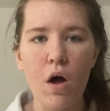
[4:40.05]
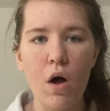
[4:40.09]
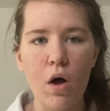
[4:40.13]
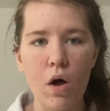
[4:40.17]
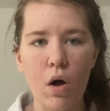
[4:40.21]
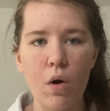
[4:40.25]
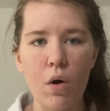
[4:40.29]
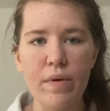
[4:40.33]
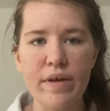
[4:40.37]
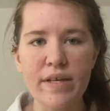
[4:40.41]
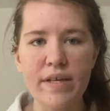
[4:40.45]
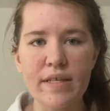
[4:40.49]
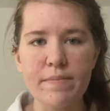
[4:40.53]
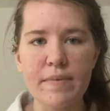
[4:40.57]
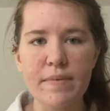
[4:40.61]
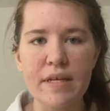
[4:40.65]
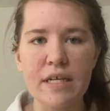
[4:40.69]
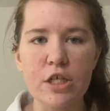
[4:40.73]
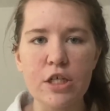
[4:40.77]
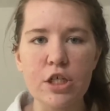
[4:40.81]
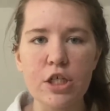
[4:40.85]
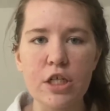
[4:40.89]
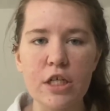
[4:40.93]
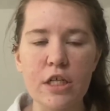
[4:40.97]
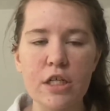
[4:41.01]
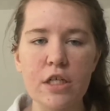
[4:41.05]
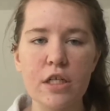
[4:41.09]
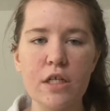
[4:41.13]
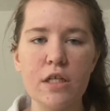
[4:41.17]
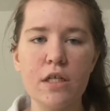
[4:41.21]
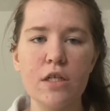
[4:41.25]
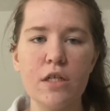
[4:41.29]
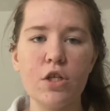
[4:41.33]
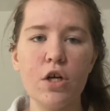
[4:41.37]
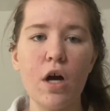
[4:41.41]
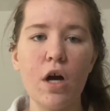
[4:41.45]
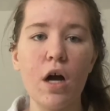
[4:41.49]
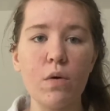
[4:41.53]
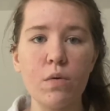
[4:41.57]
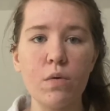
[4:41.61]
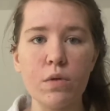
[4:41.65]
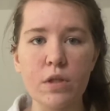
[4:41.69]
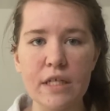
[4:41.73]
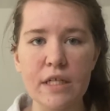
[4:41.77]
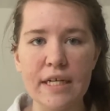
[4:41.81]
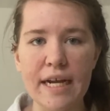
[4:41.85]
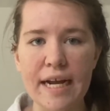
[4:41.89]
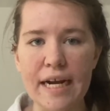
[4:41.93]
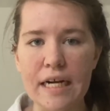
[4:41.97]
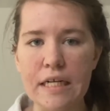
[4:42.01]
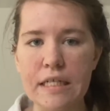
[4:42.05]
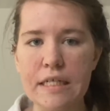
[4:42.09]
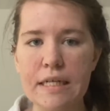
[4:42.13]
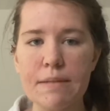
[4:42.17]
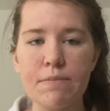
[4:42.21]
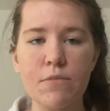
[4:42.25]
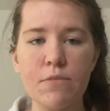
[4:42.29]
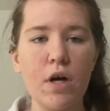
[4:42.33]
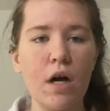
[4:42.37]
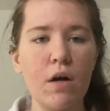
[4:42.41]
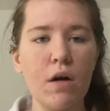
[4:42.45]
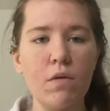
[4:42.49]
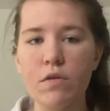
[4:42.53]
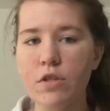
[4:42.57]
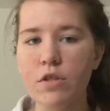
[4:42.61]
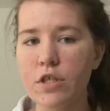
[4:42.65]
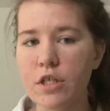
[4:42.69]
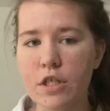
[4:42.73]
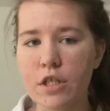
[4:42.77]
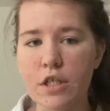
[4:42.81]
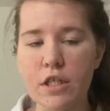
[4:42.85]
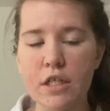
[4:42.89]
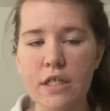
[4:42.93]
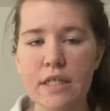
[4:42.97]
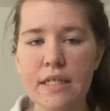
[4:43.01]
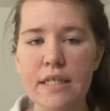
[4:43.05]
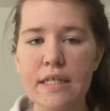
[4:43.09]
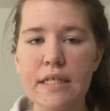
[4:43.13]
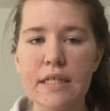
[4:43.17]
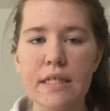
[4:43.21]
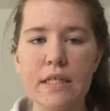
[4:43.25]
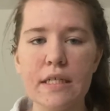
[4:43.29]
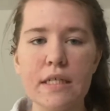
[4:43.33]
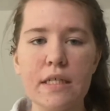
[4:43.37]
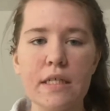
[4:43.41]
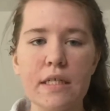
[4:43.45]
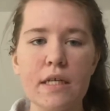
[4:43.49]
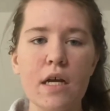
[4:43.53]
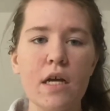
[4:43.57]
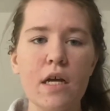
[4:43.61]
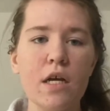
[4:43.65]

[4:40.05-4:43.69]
always make sure to talk with your care team, talk with your nurses,